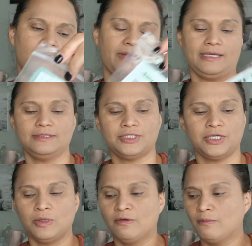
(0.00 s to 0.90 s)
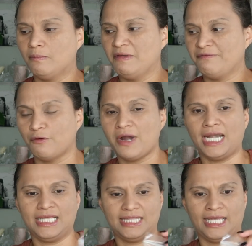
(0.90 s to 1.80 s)
Okay, so before
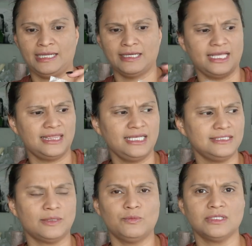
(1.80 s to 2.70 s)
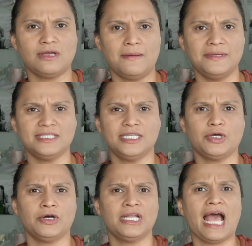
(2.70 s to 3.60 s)
anything, I think someone commented
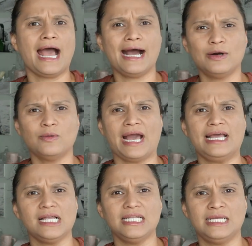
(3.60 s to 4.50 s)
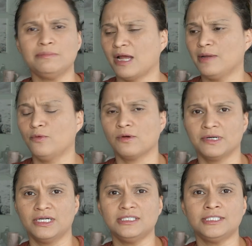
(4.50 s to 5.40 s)
on how I clean my
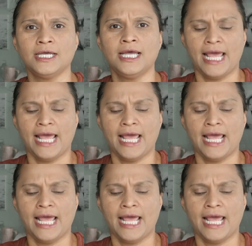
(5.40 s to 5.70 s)
warmers.